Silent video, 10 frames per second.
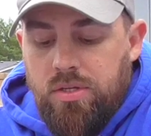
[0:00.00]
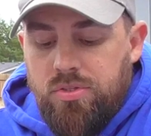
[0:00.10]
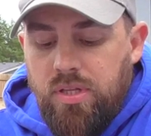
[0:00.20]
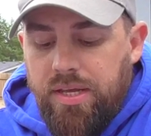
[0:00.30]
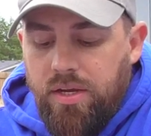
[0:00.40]

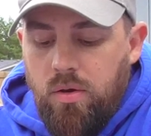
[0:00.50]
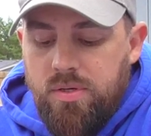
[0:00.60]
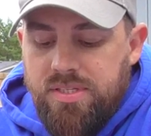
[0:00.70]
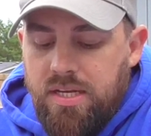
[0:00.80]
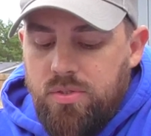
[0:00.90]
To let go
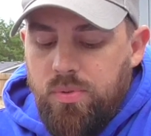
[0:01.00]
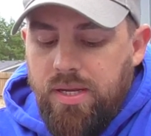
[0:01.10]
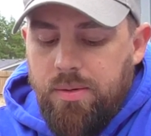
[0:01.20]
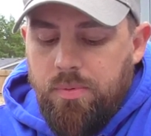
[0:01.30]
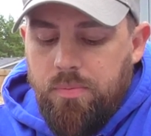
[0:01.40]
is not to
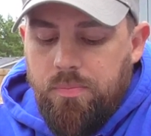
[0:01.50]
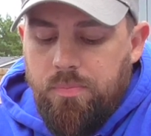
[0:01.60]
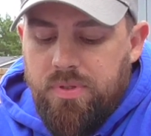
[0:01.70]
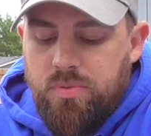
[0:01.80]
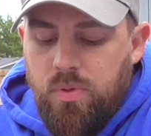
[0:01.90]
enable,
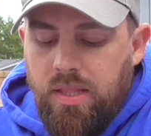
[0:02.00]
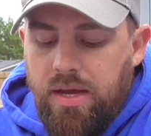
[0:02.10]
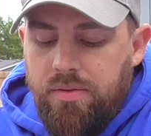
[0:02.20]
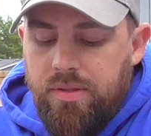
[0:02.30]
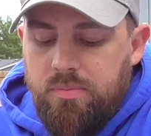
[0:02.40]
but to
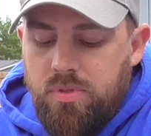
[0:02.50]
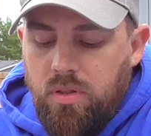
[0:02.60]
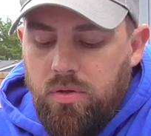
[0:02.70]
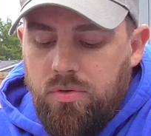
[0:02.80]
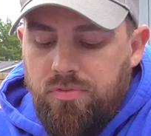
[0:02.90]
allow them to
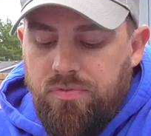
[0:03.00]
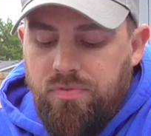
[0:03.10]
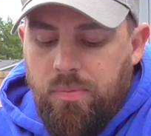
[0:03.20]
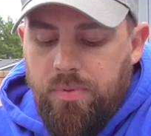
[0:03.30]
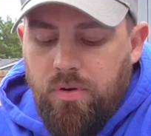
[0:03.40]
learn
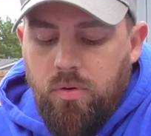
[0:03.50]
from their